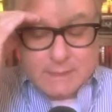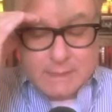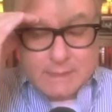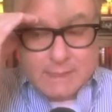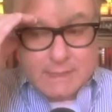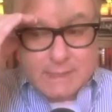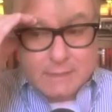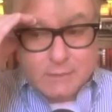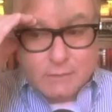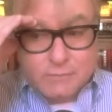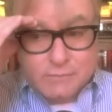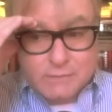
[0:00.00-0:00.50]

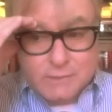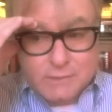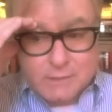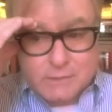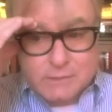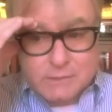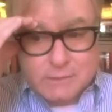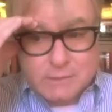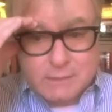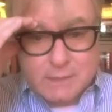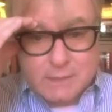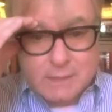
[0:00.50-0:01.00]
And you've
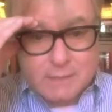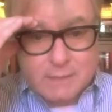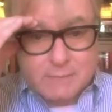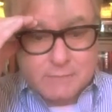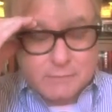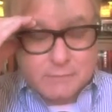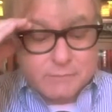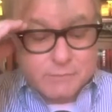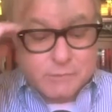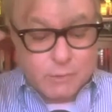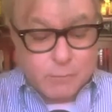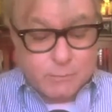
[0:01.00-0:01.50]
touched the lives
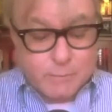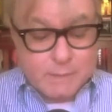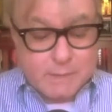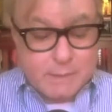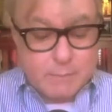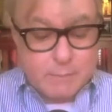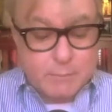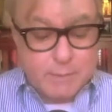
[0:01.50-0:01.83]
of so many